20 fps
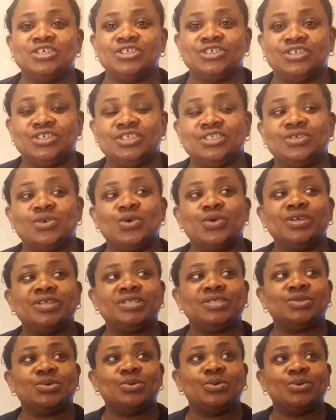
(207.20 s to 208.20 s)
She's going
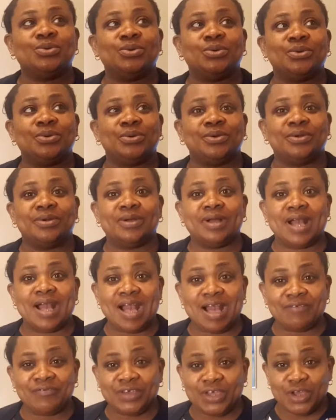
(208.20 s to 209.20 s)
to
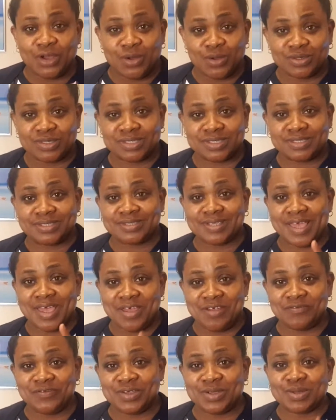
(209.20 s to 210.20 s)
have a course,
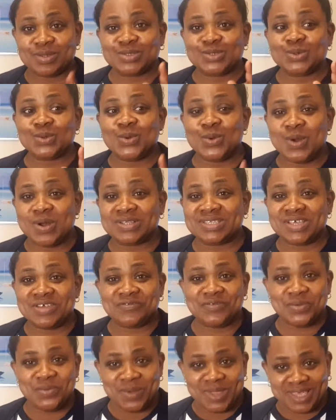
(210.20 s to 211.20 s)
every course, to go out
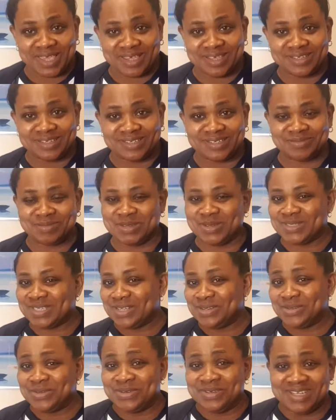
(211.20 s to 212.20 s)
every weekend, because I
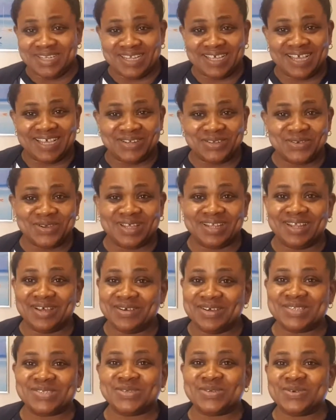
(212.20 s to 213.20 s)
don't
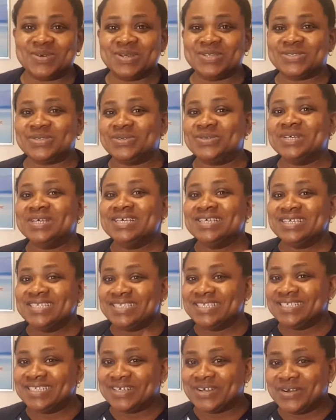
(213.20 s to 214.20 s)
allow her to go out. So yeah.
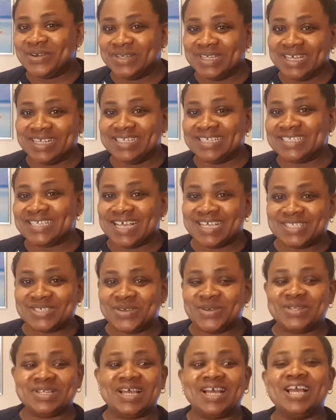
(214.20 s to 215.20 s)
See the corner, the tight
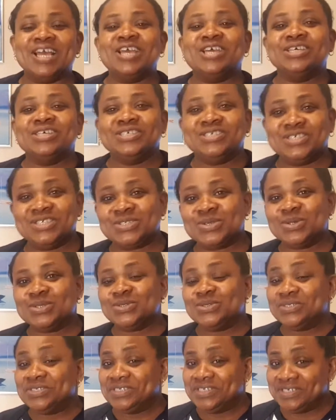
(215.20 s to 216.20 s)
corner. She's going
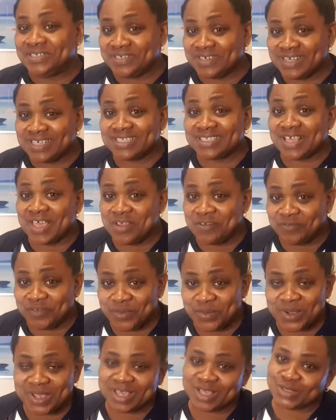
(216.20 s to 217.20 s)
to dress every
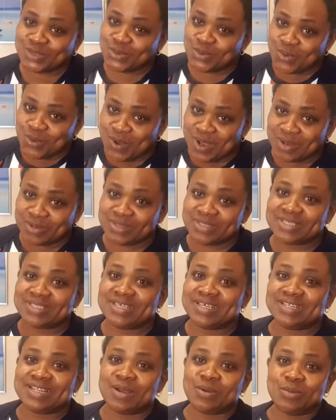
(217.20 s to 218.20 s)
weekend to go out.
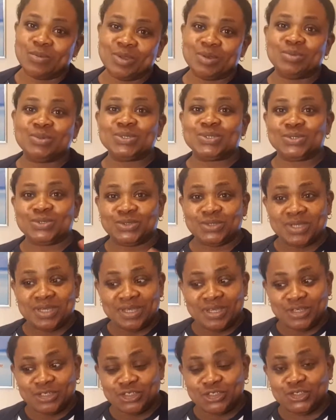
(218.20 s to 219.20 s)
Then I will be able to
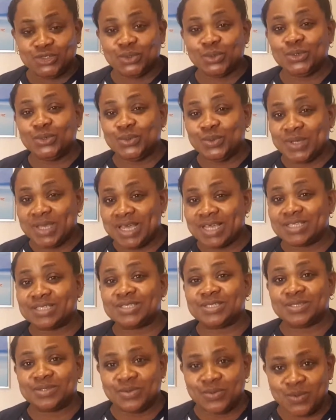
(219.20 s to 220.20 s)
show you
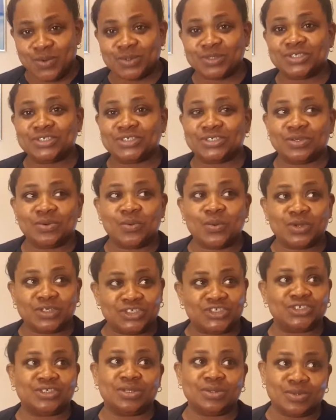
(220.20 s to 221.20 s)
guys what
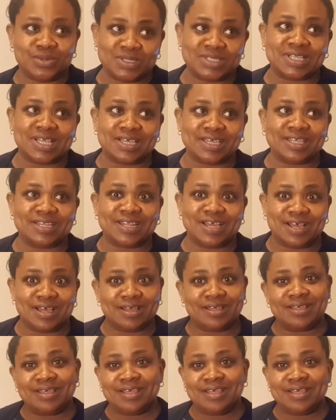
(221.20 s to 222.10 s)
she looks like in her